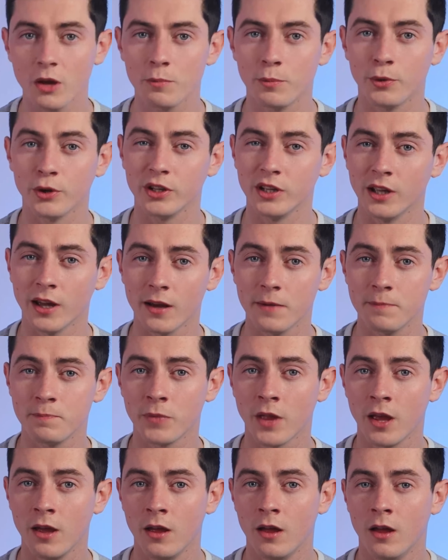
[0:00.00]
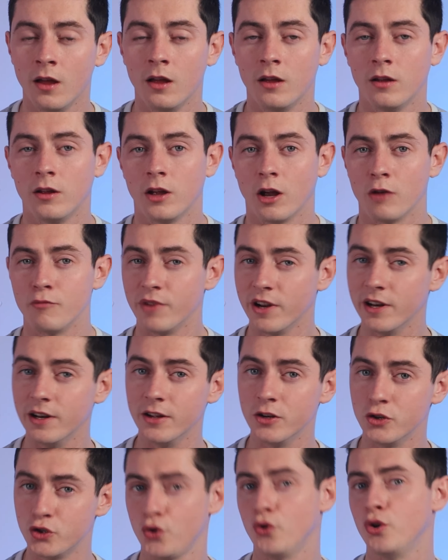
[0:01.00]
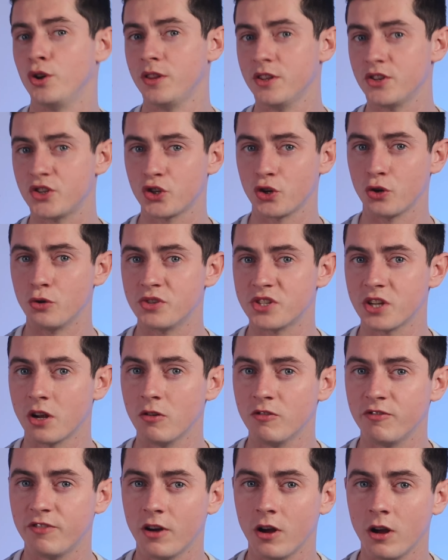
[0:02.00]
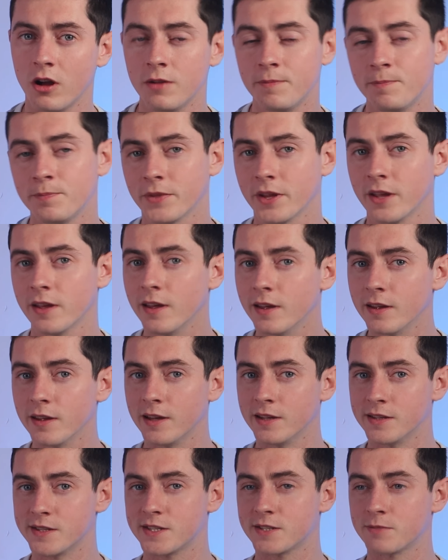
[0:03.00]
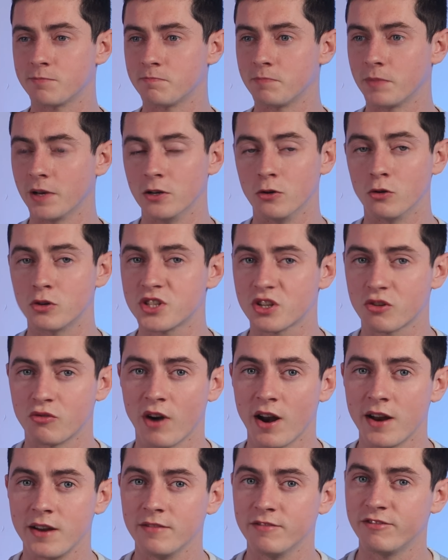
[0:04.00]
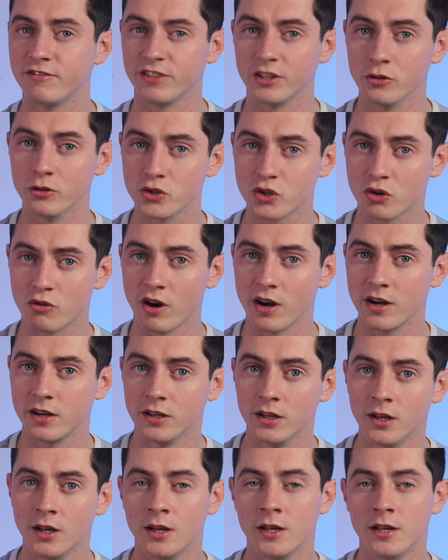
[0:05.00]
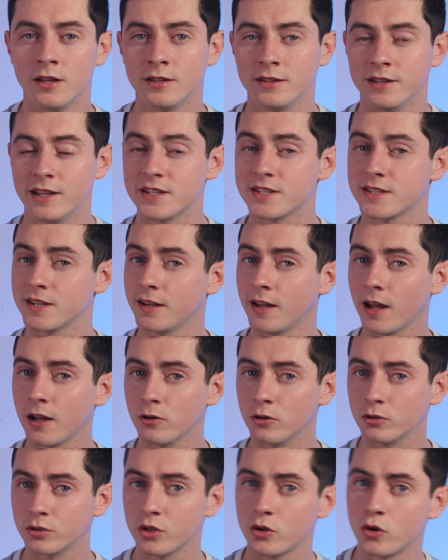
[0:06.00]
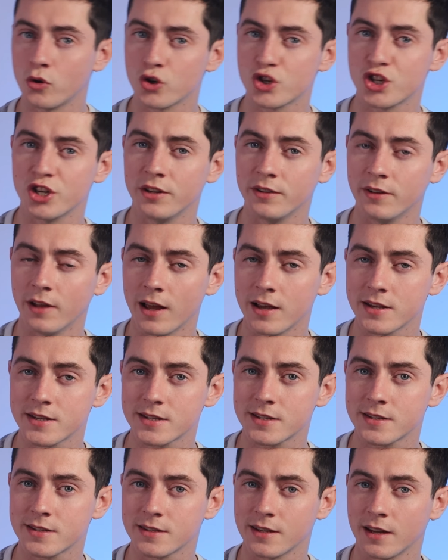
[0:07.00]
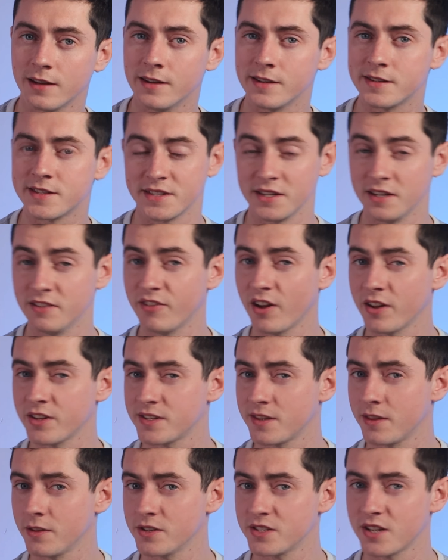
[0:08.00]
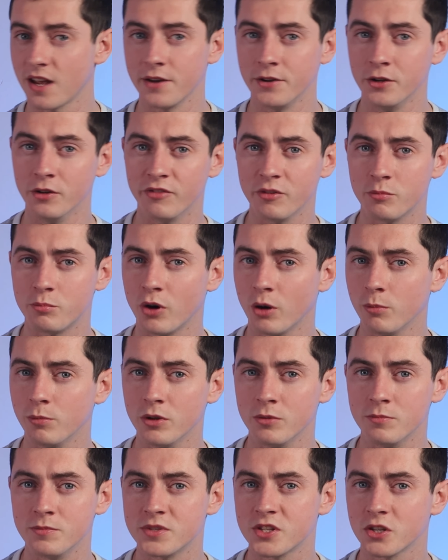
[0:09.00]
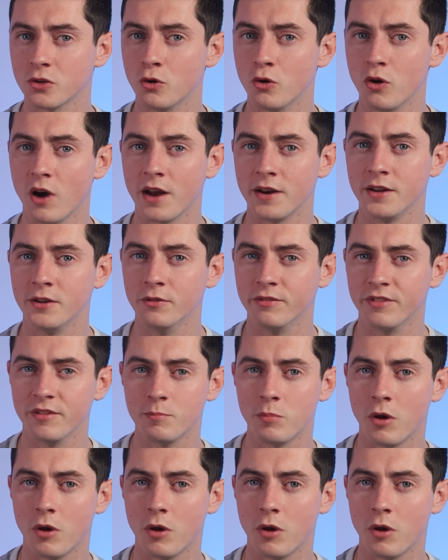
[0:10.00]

But yeah, I'm really enjoying this shoe so far it's it looks great, feels great. Let's see how long the cushioning lasts and let's see if there's any other problems or any other